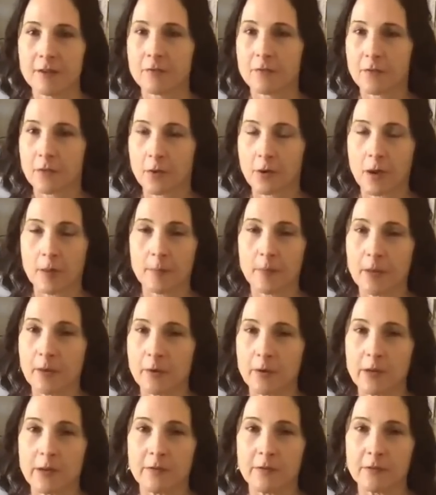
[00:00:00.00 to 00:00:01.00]
for a
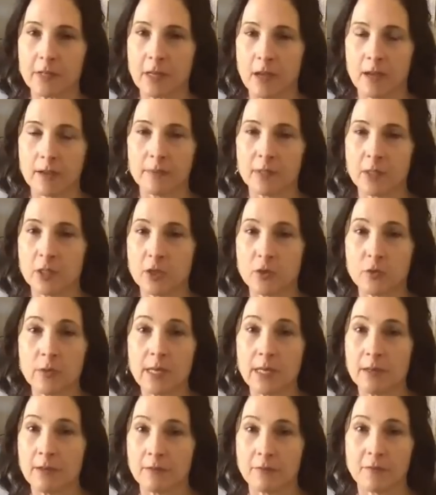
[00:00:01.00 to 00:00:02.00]
period of time
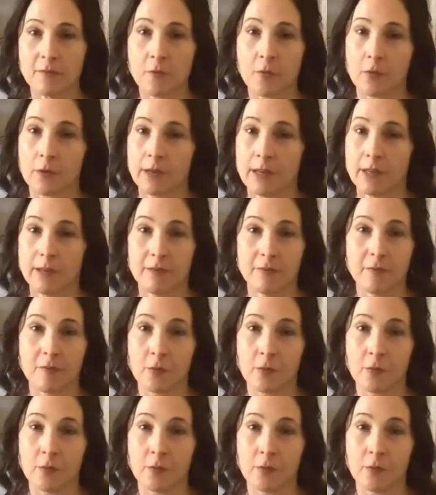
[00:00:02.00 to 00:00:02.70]
doing 40,